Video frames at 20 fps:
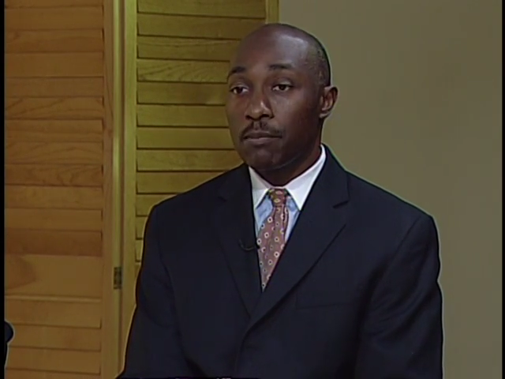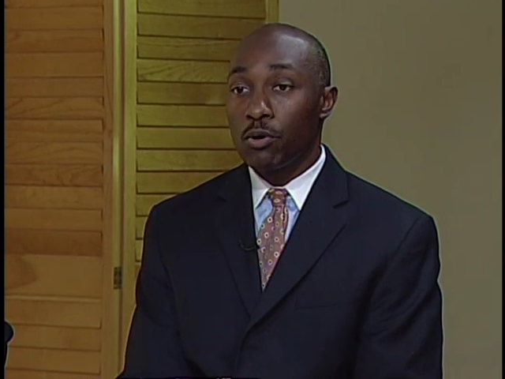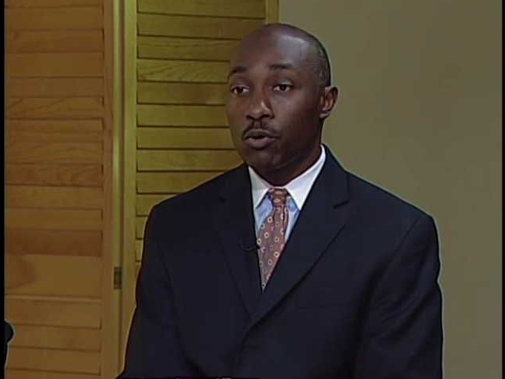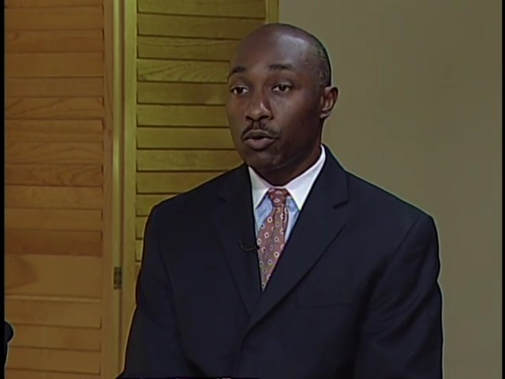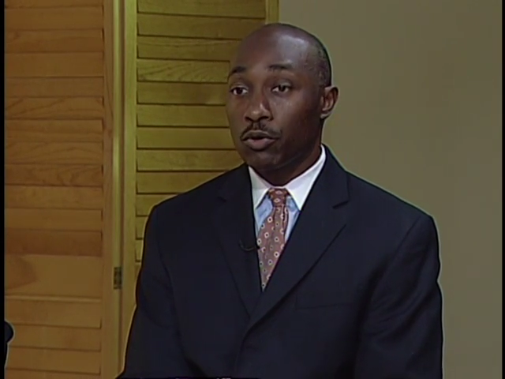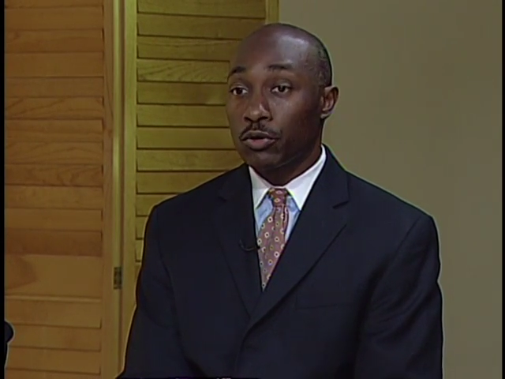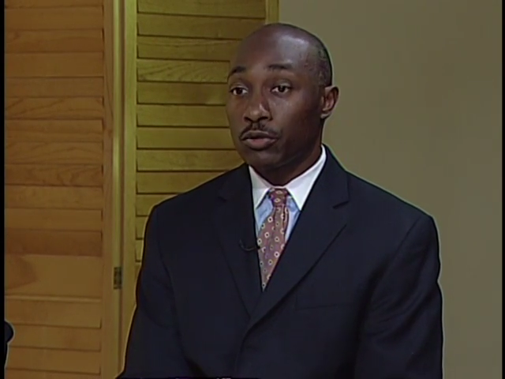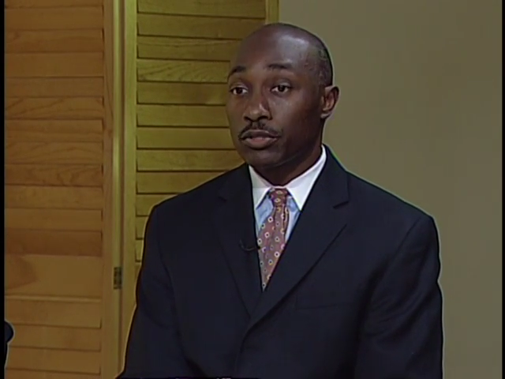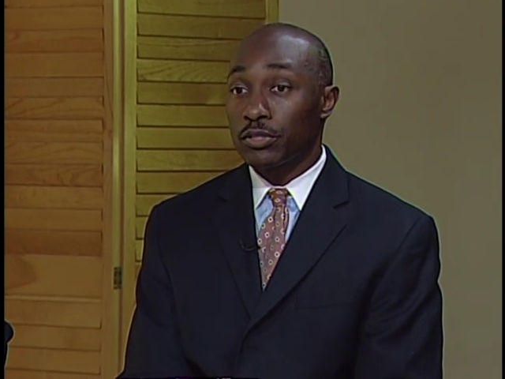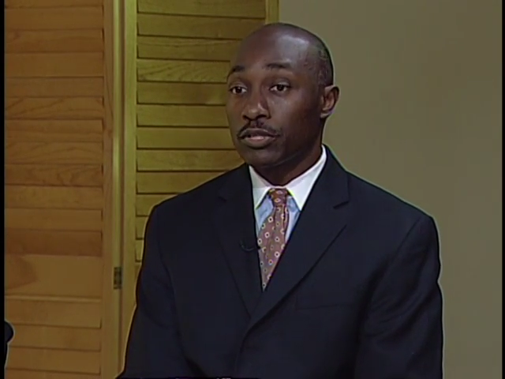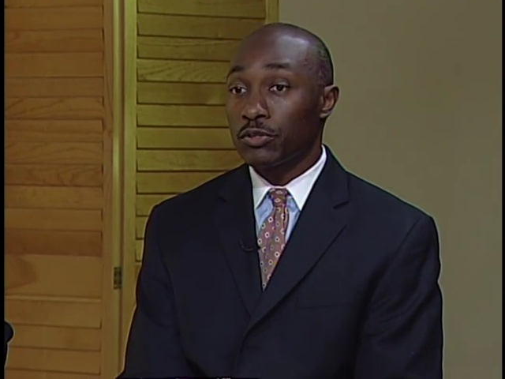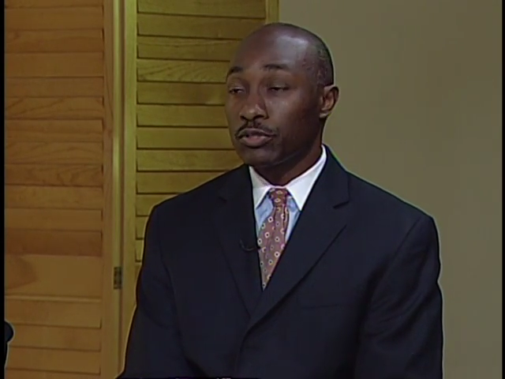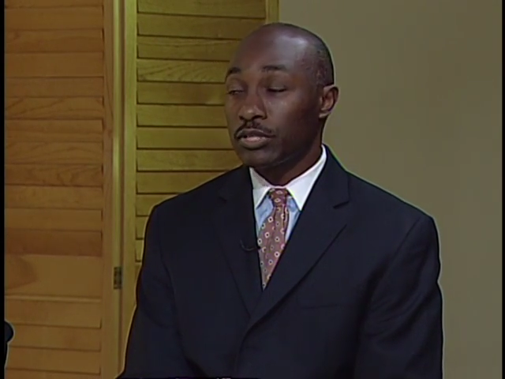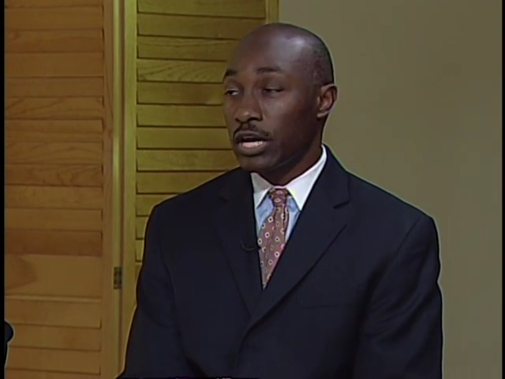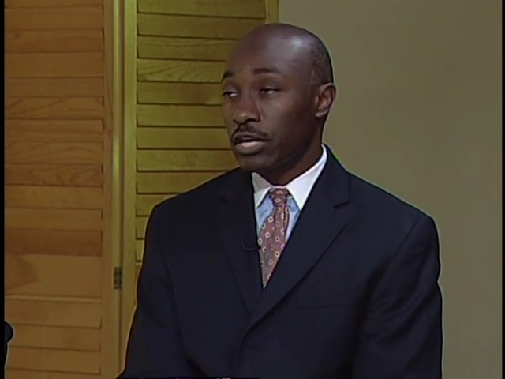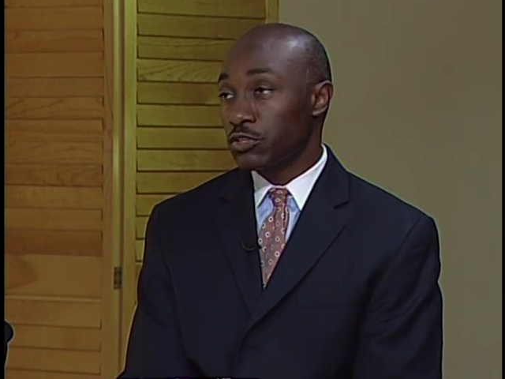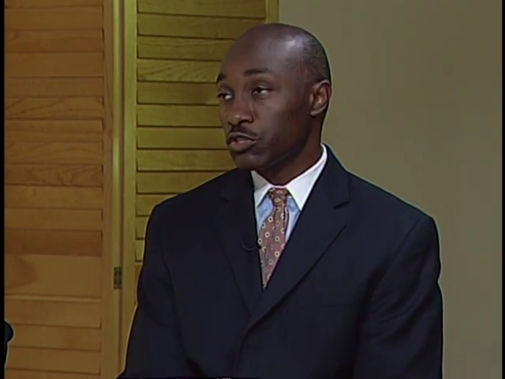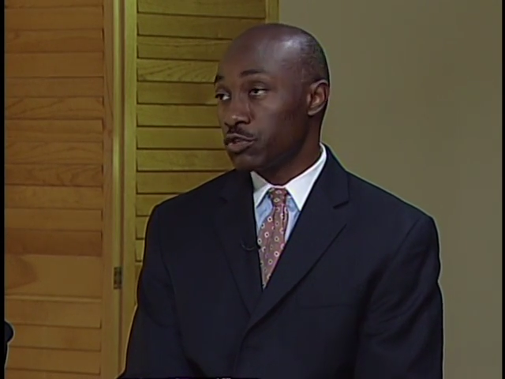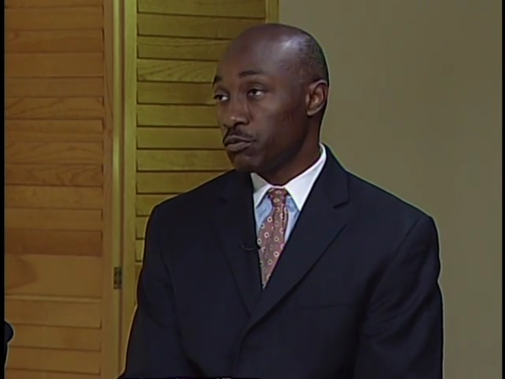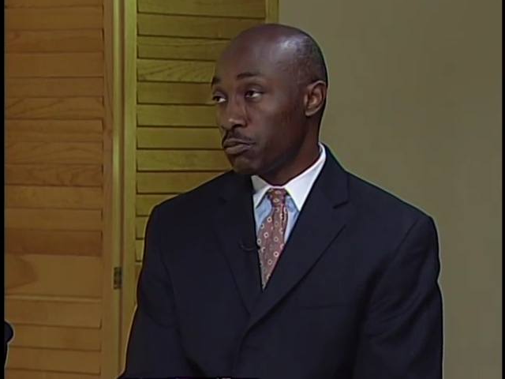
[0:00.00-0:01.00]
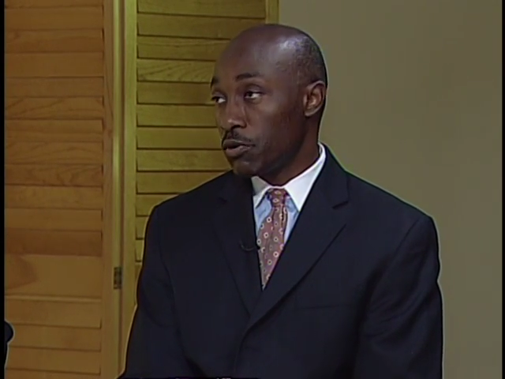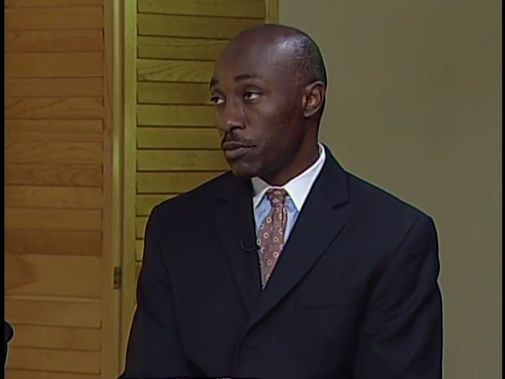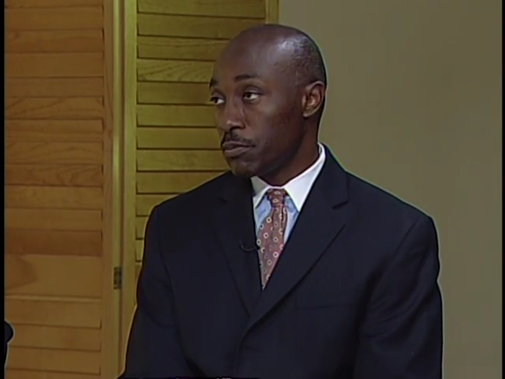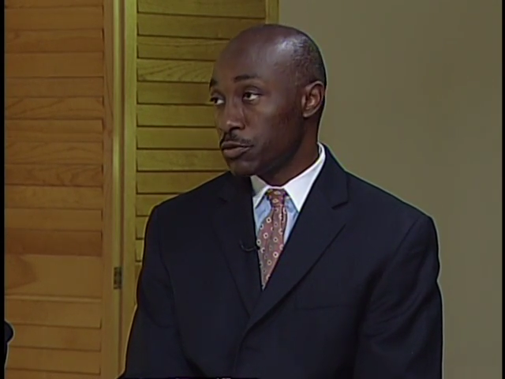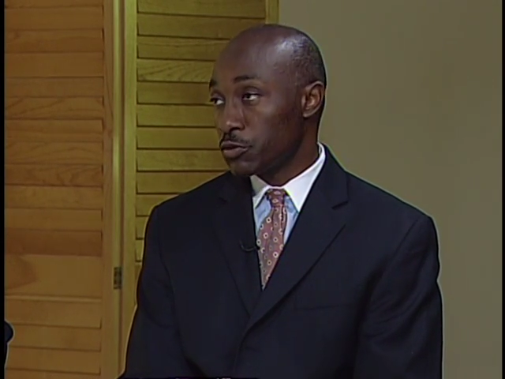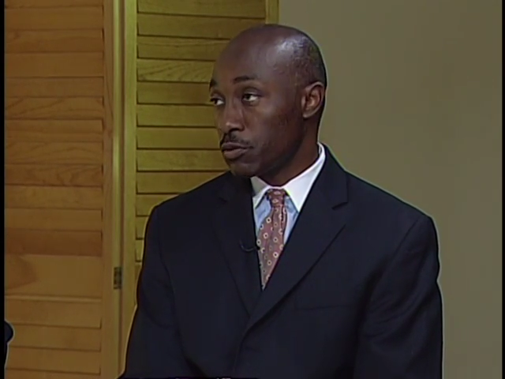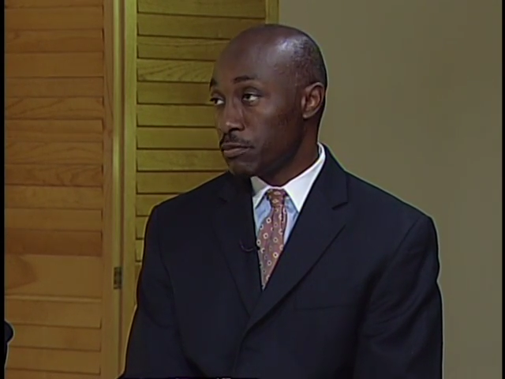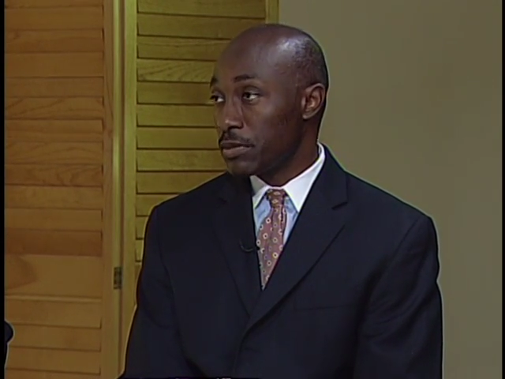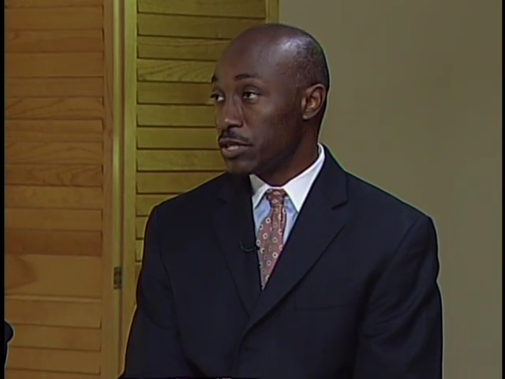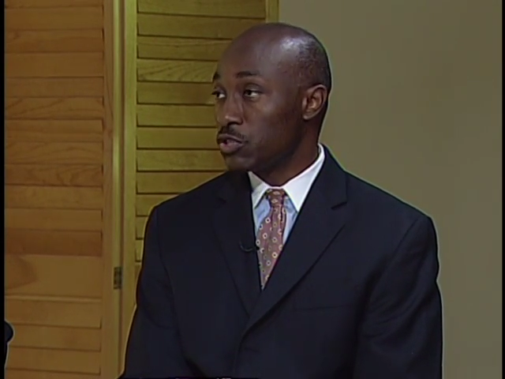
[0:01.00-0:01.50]
or their doctor's
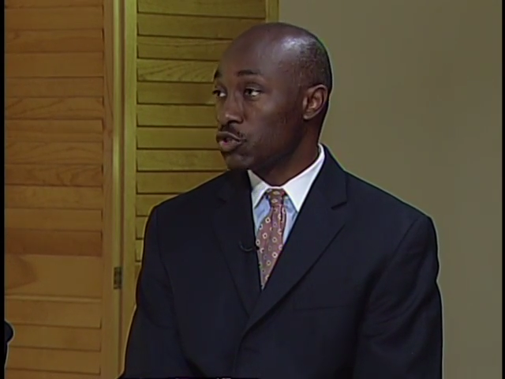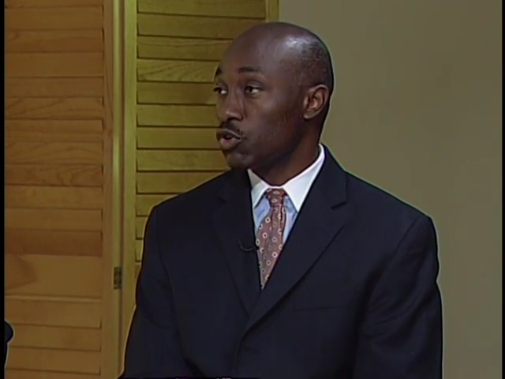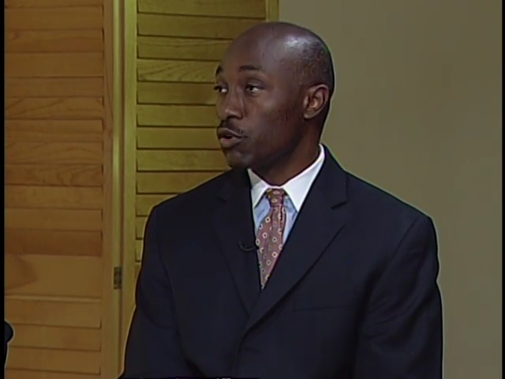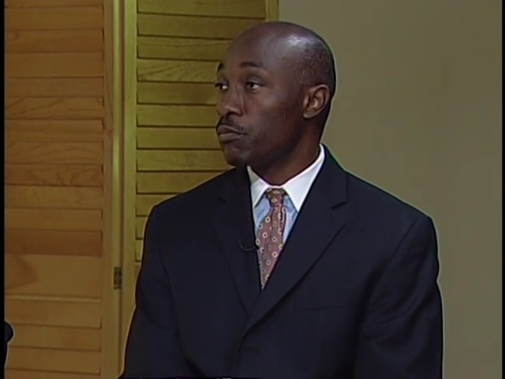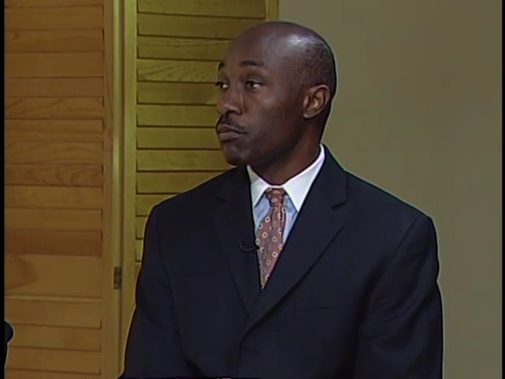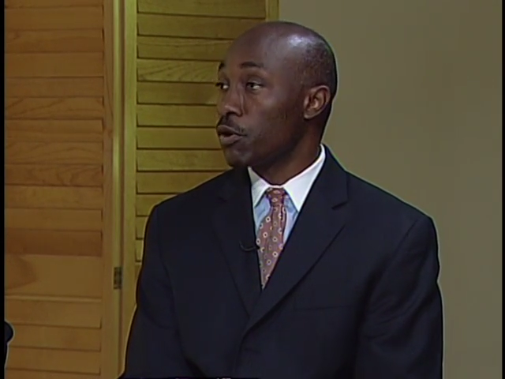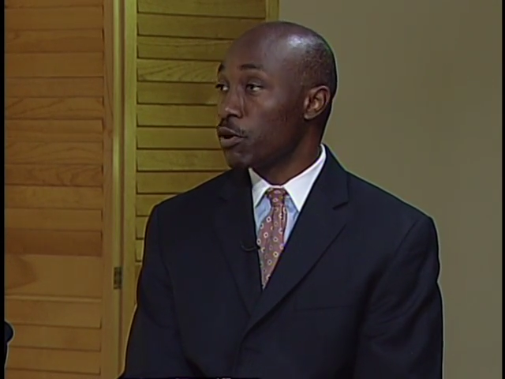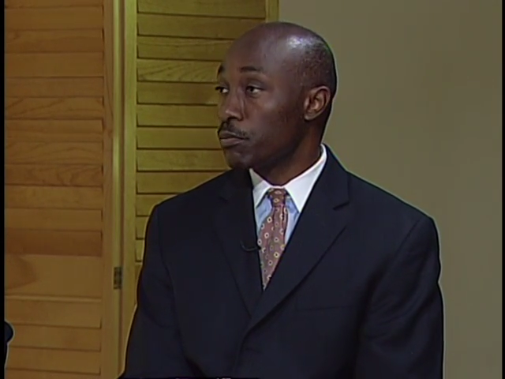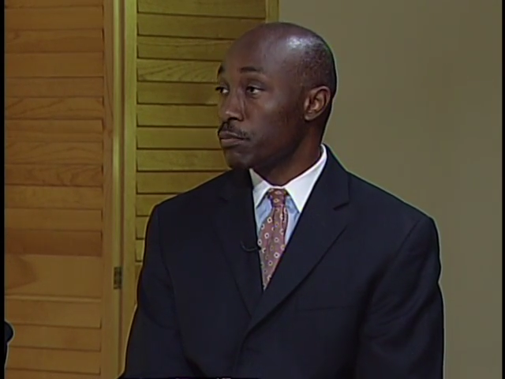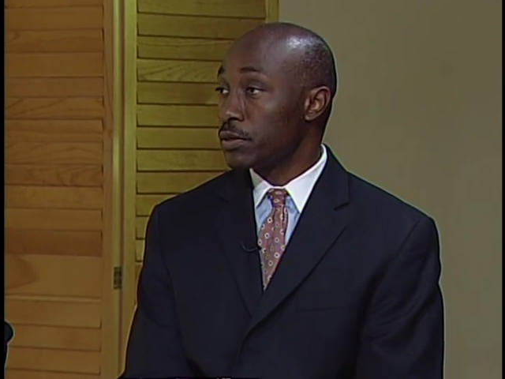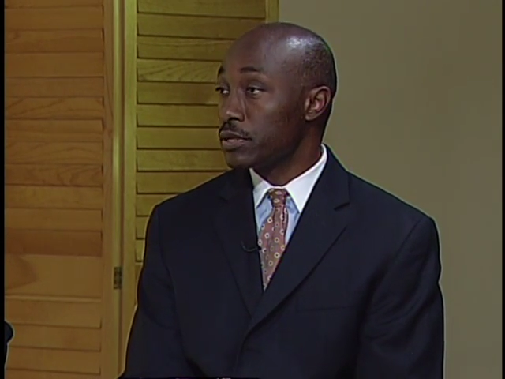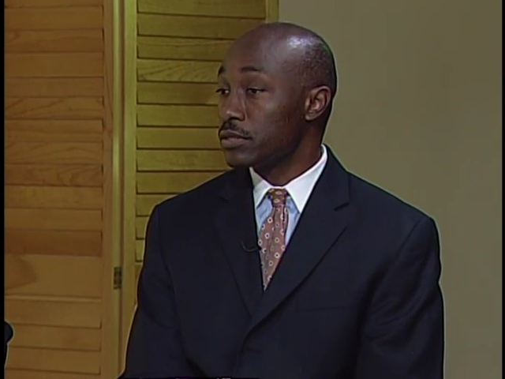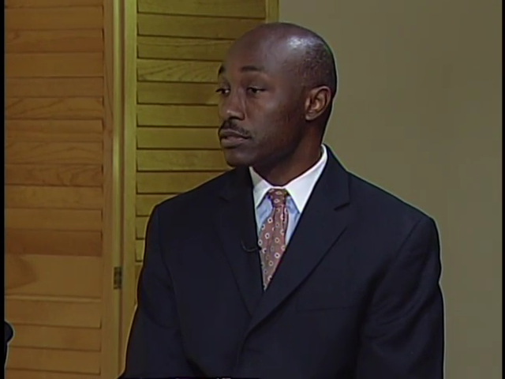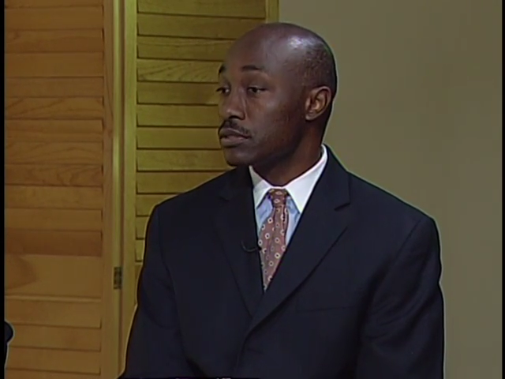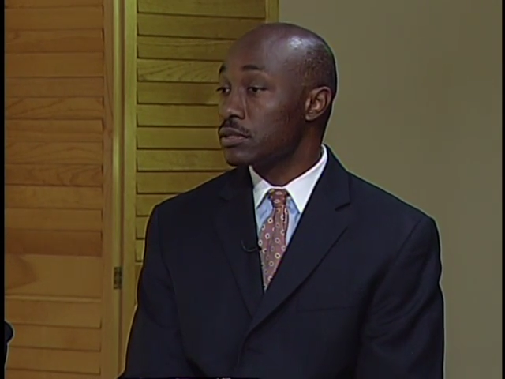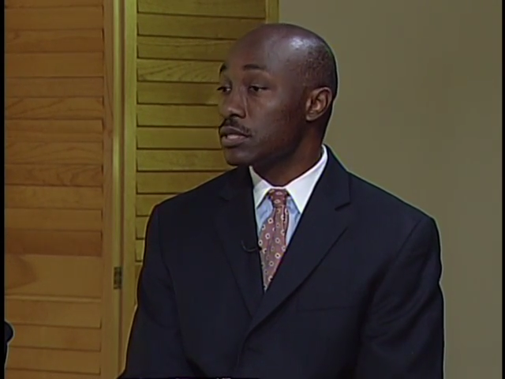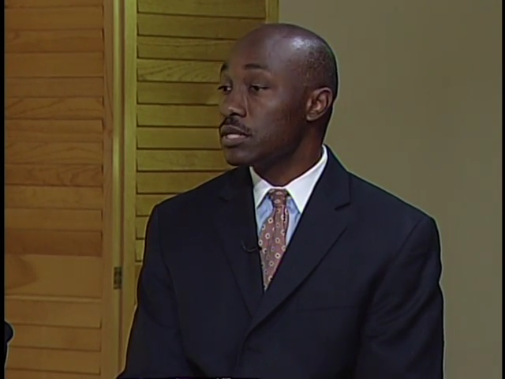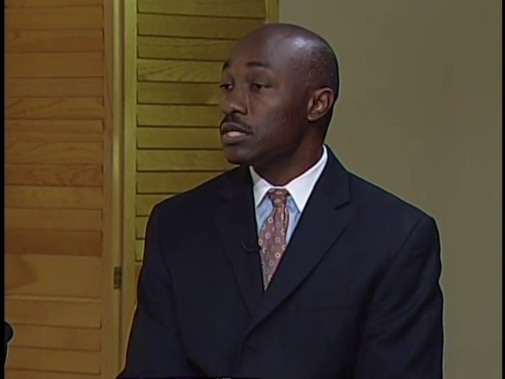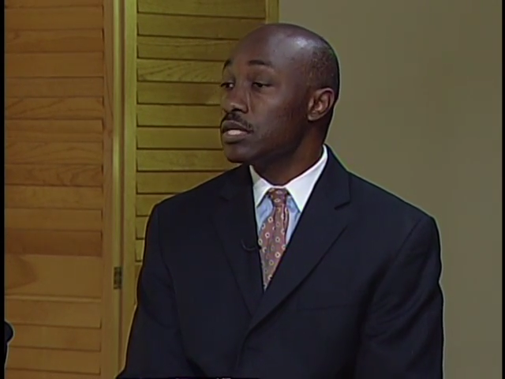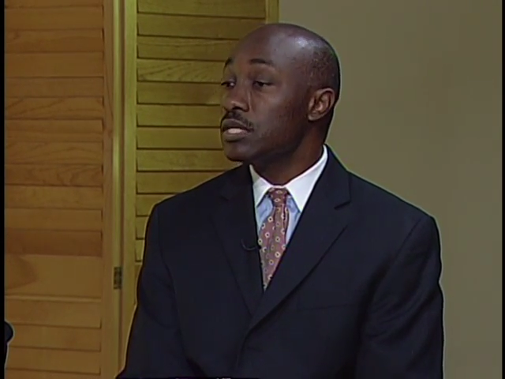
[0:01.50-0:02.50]
appointments are missed on purpose.